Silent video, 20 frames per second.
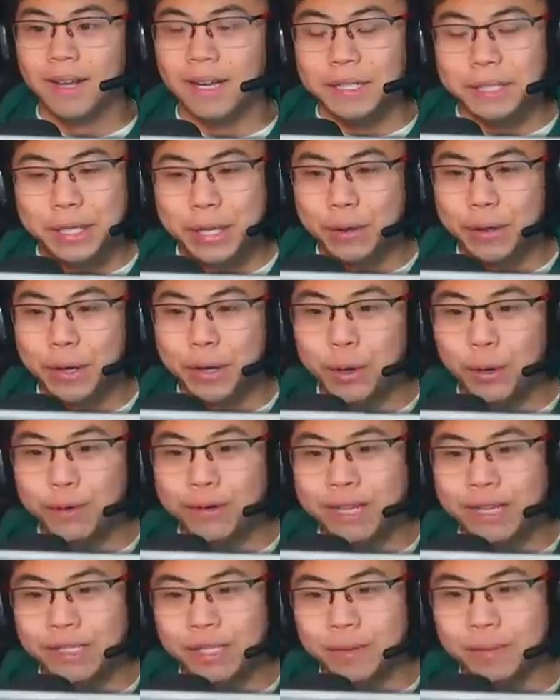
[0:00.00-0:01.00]
Gun skill, you
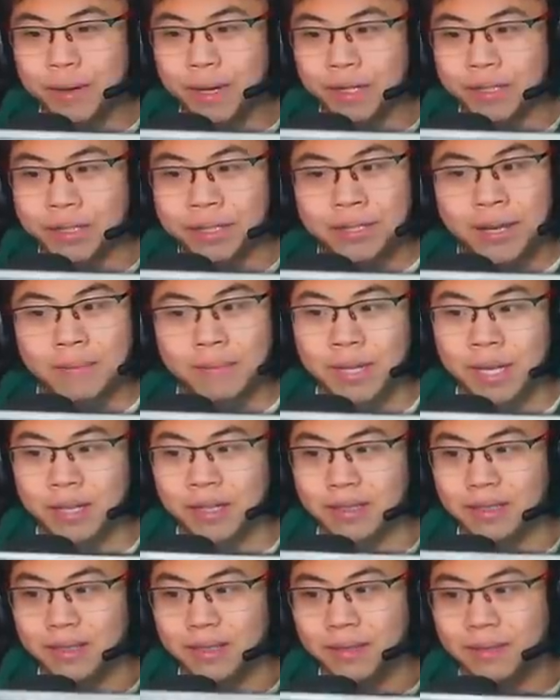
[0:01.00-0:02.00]
don't need too much, I'm
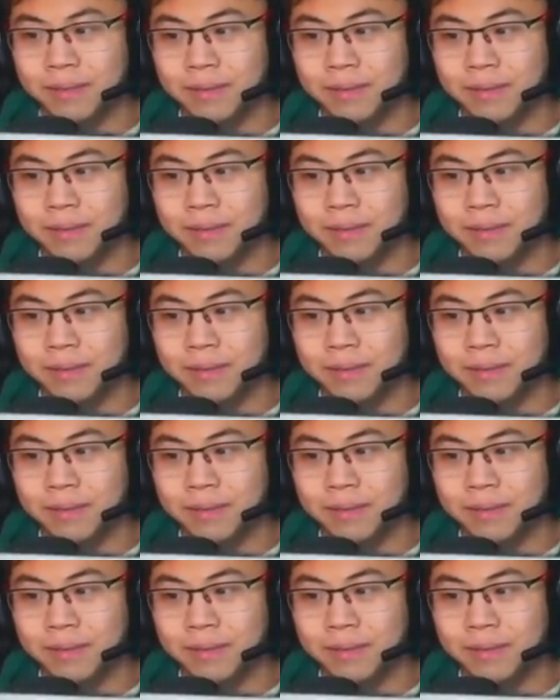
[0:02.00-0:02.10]
telling you.